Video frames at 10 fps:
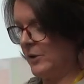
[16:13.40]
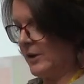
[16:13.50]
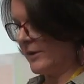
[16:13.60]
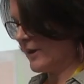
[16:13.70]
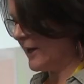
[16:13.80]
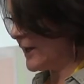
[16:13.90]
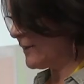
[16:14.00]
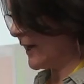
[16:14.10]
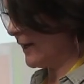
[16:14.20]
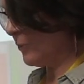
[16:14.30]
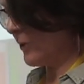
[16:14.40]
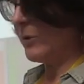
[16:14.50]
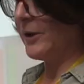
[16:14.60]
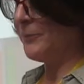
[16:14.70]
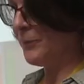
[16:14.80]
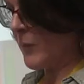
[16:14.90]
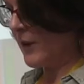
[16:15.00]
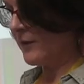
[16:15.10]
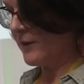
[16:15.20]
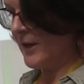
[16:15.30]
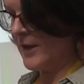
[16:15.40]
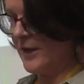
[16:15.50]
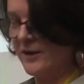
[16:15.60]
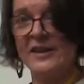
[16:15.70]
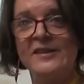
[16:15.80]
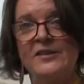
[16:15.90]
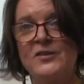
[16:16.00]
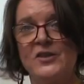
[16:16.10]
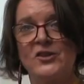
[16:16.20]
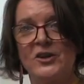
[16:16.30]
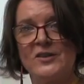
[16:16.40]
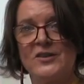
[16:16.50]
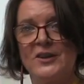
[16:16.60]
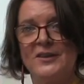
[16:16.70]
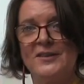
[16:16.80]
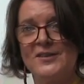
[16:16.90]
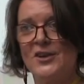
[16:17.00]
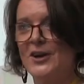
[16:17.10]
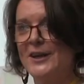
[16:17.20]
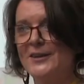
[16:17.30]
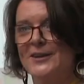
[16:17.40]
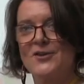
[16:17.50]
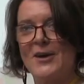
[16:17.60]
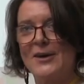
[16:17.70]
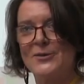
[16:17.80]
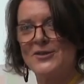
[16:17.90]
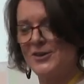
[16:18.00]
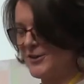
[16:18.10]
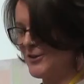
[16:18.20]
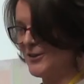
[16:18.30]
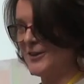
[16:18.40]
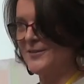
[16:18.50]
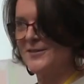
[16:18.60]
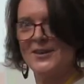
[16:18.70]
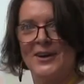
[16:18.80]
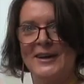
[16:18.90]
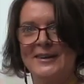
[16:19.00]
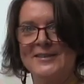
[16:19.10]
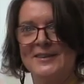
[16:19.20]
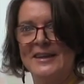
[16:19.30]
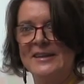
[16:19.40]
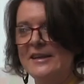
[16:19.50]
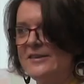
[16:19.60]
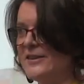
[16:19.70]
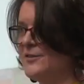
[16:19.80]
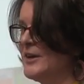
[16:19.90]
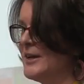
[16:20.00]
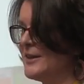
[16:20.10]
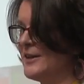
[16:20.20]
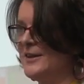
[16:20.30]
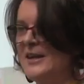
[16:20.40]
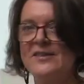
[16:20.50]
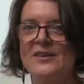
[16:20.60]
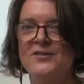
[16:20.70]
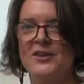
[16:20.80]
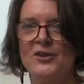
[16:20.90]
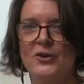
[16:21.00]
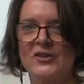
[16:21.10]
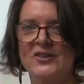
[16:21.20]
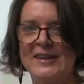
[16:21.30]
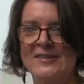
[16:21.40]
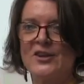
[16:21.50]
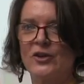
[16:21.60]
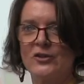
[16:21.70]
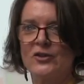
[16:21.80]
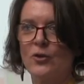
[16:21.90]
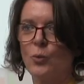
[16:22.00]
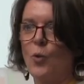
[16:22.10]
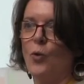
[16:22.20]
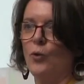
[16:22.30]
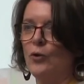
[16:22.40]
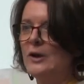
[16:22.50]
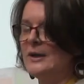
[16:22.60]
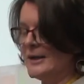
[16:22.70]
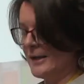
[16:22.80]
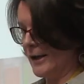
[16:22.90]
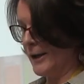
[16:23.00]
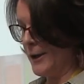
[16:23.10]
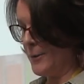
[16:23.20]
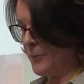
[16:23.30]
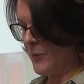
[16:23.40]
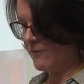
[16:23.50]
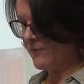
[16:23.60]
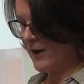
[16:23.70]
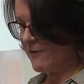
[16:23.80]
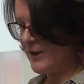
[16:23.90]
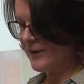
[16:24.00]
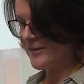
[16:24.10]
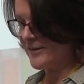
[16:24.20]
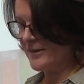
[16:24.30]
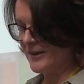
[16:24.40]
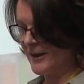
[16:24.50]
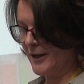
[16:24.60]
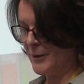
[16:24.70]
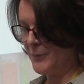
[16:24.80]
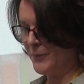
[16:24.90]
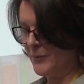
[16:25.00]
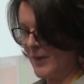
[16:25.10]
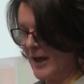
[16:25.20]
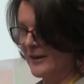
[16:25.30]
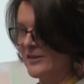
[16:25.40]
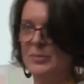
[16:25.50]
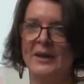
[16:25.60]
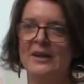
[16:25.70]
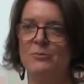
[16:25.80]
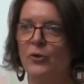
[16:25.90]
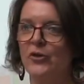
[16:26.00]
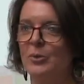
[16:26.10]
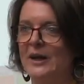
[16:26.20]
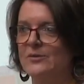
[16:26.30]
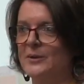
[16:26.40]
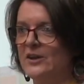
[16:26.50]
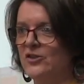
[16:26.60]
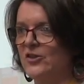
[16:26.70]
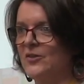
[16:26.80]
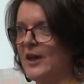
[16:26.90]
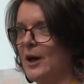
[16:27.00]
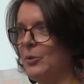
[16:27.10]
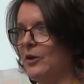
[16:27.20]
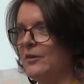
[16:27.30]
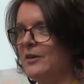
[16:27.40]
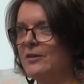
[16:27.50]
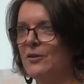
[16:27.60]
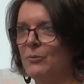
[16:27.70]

it's clear that the adhesive stuck to the tile, the grout stuck to the tile and to the adhesive. The adhesive did not stay stuck to the wall. Various possible explanations for that, but I think